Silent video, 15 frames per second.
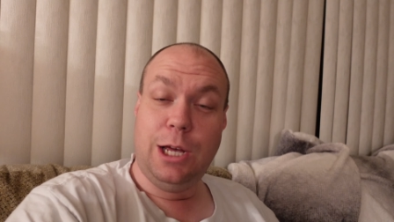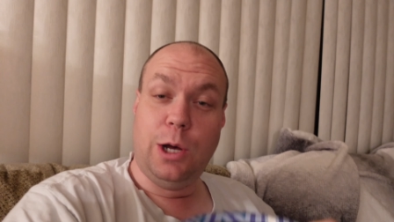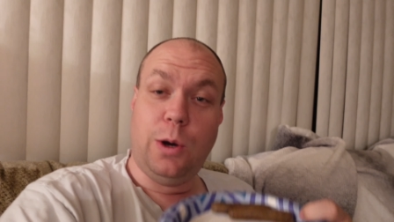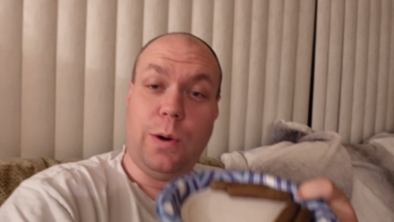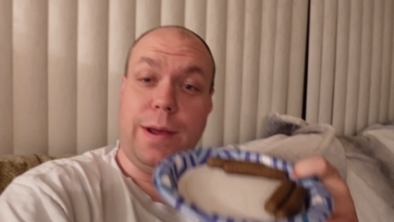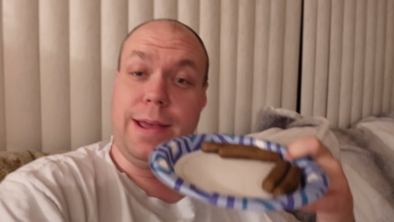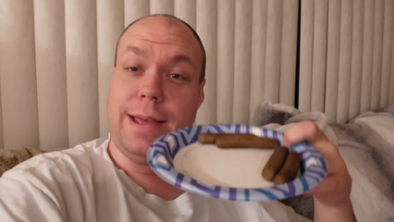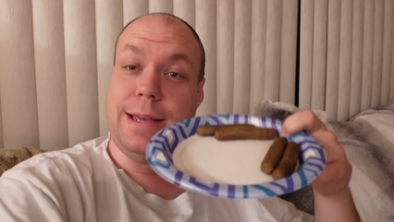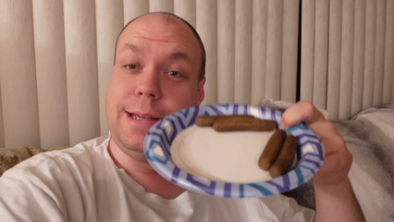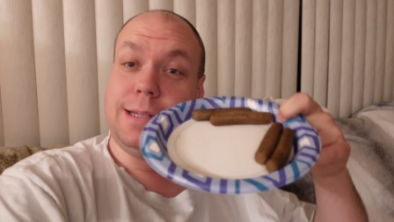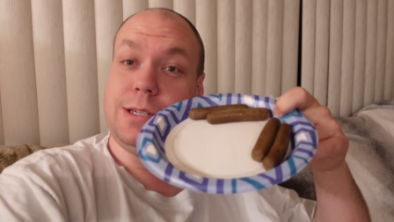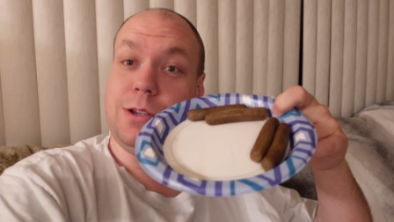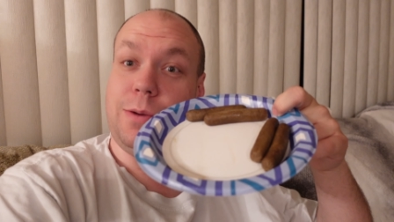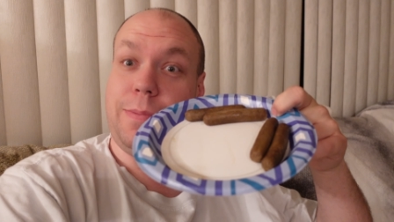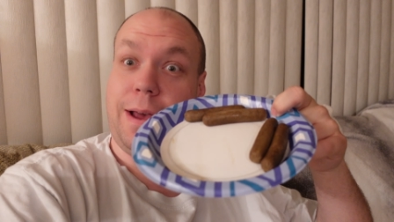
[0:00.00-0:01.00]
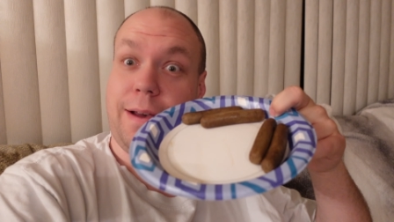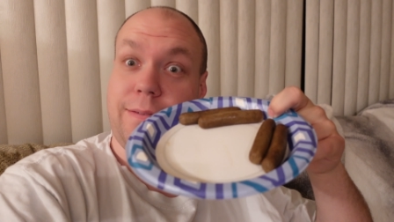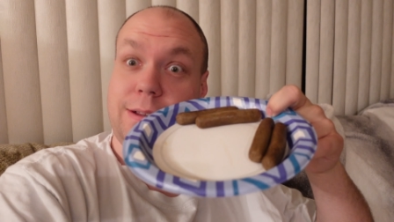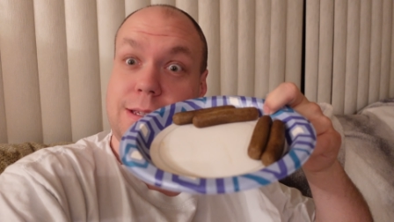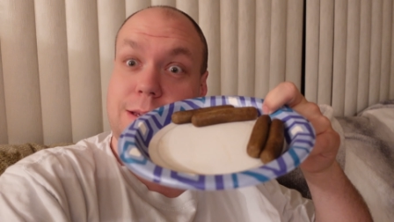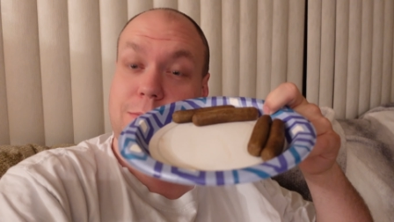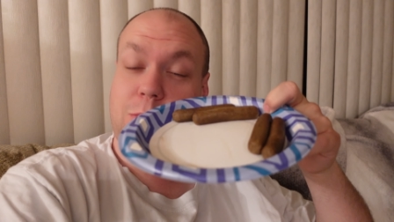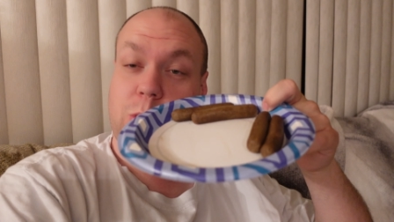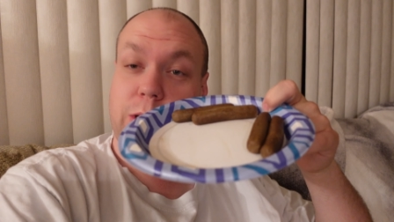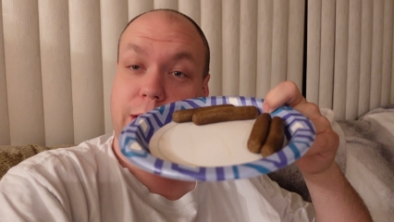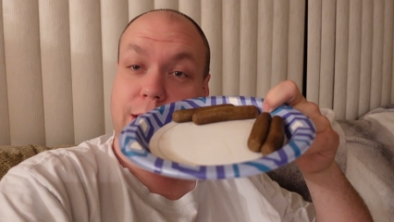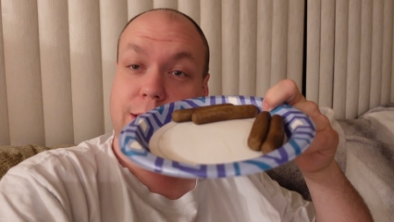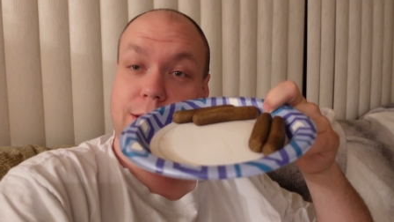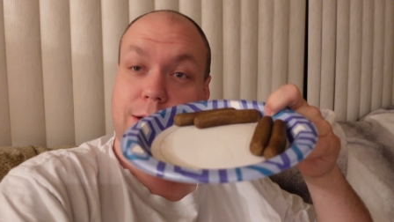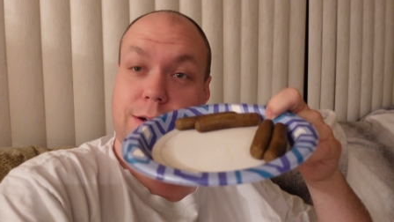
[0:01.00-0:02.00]
Okay, so I'm having some
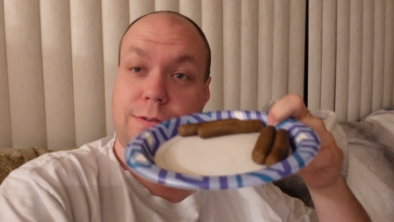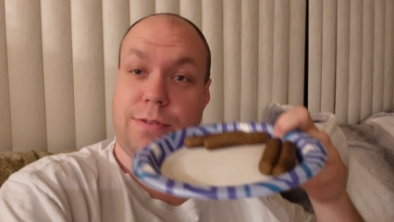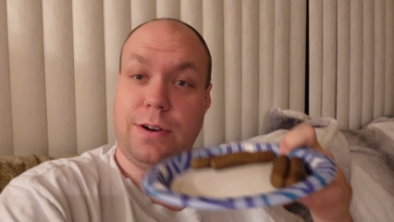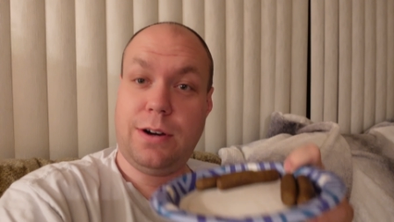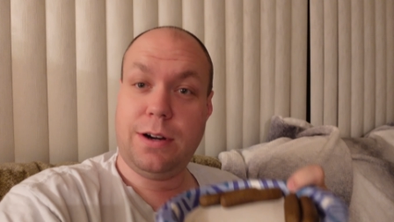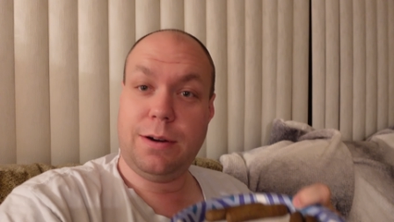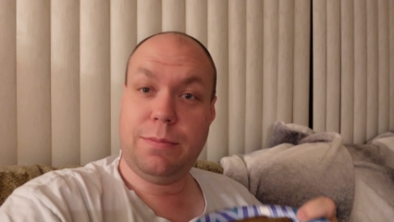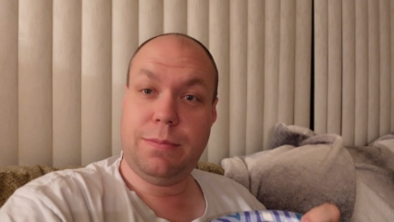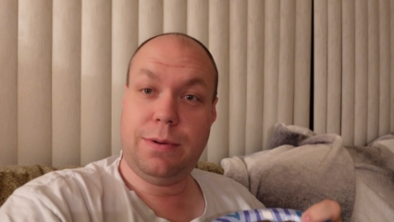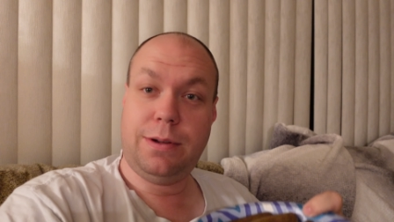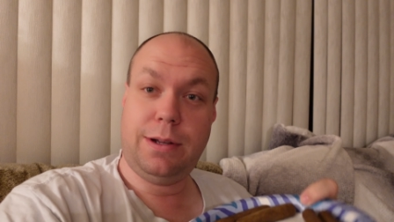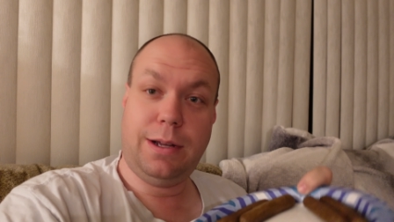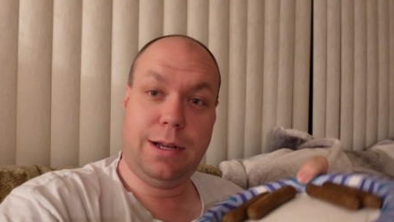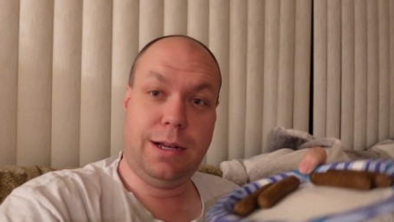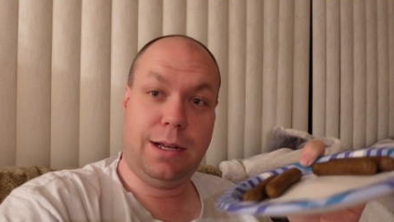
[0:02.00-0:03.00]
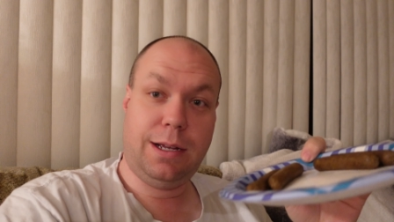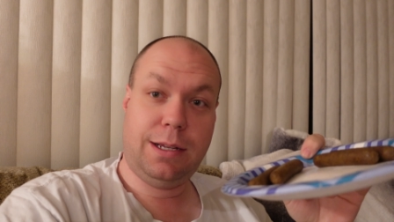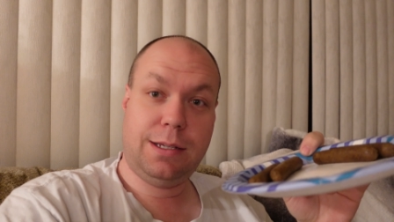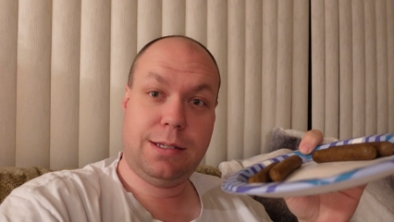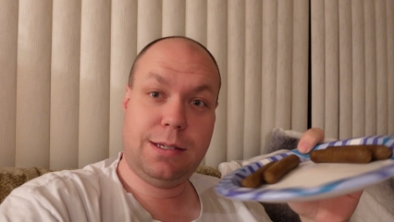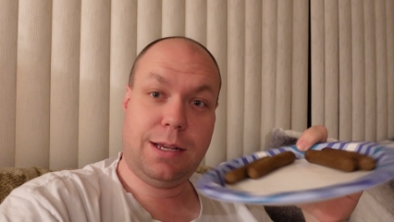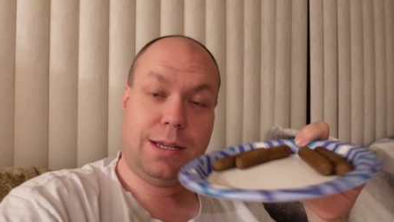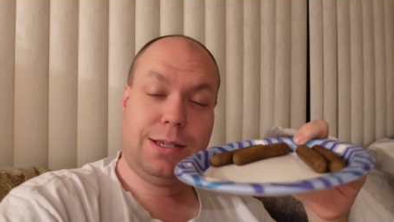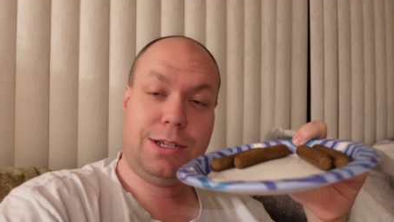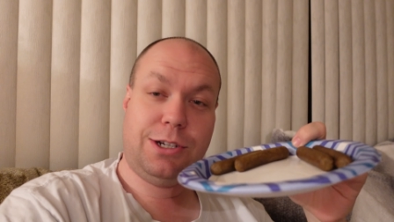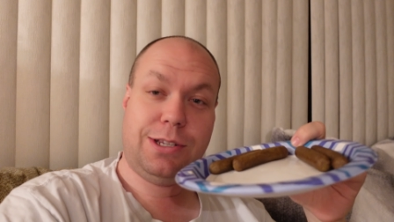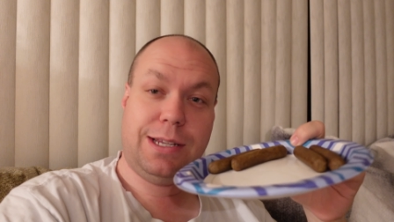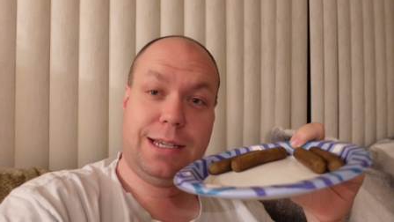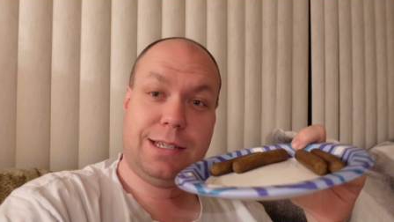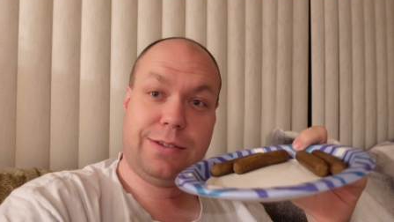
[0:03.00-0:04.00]
Morningstar Farm uh,
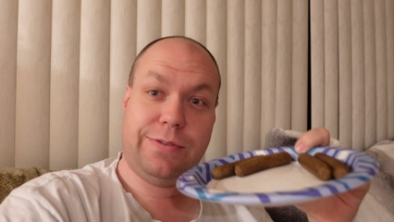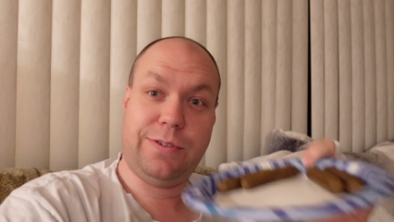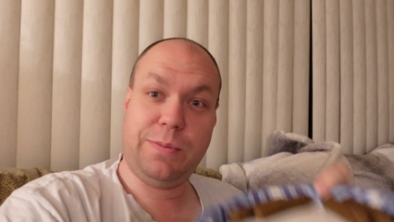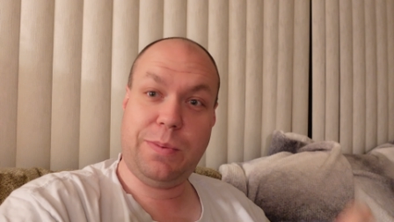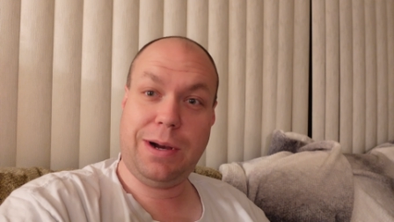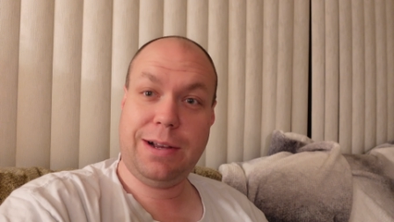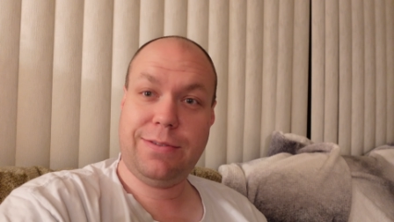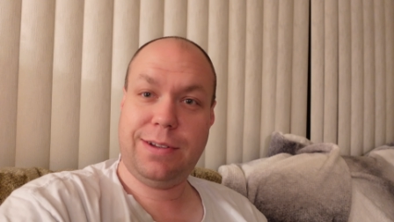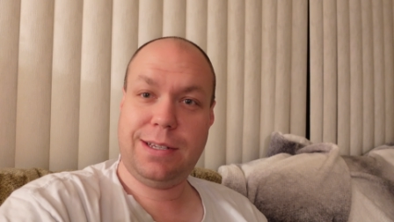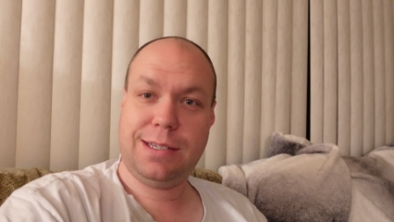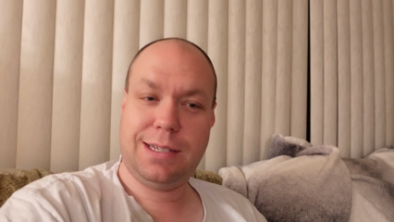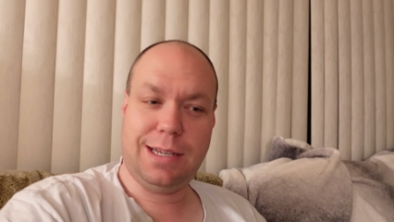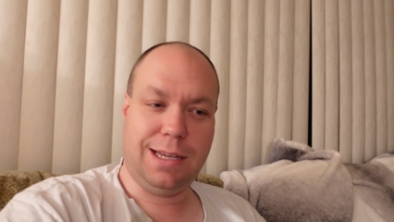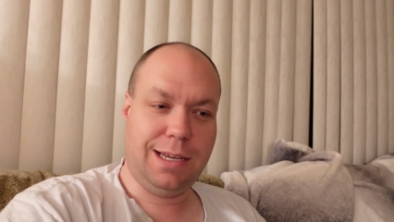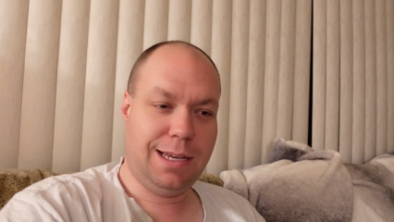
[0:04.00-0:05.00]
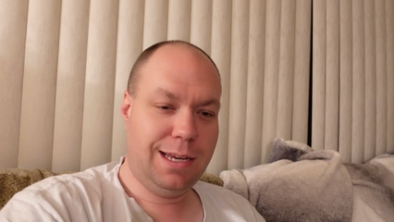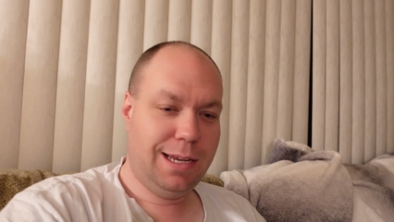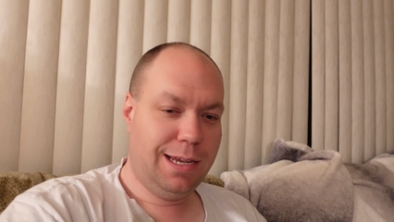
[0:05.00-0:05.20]
sausage links for breakfast, and